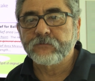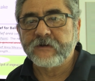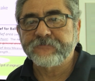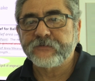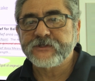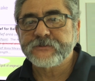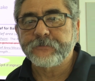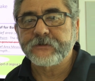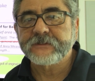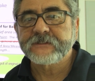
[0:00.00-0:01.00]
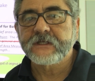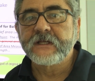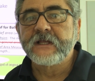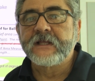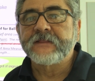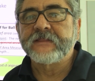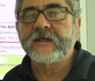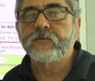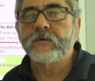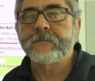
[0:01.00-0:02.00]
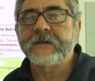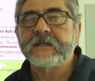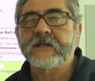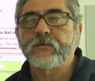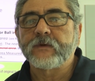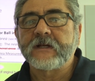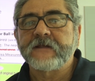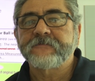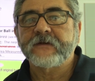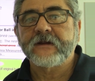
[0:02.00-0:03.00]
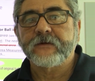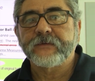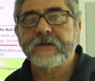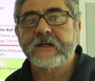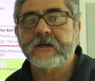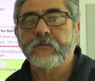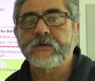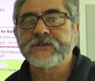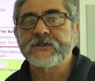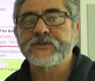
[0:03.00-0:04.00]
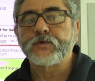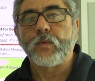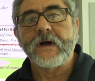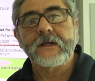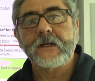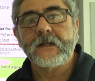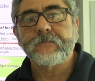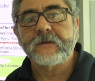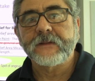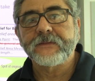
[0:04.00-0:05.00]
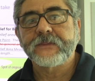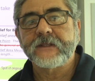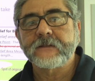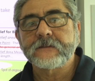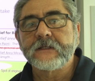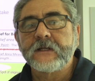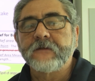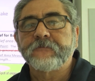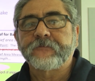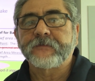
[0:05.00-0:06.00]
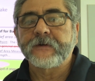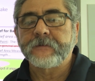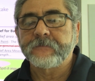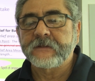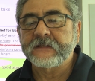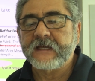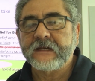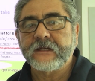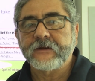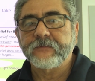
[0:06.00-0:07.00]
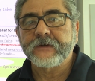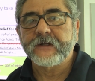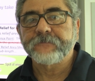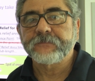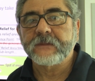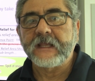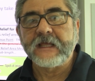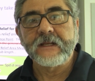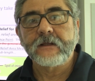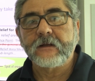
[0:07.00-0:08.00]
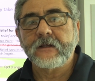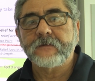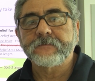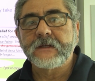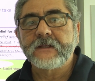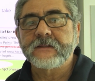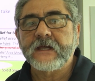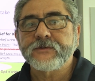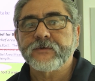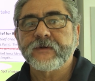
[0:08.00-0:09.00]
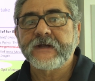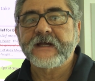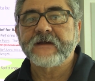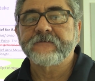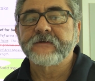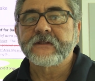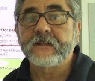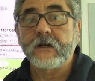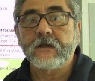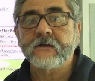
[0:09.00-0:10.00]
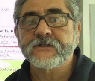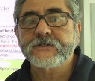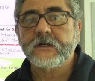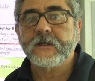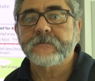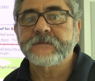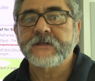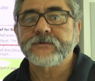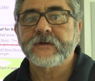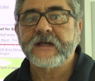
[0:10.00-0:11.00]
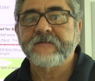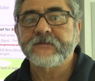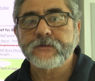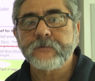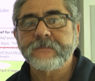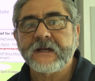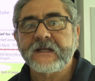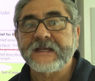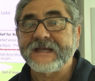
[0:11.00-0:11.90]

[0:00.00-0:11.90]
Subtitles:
reference point. Then we make a relief area, which is 1 club length from that area. Any club that you have, the longest club that you have in your bag,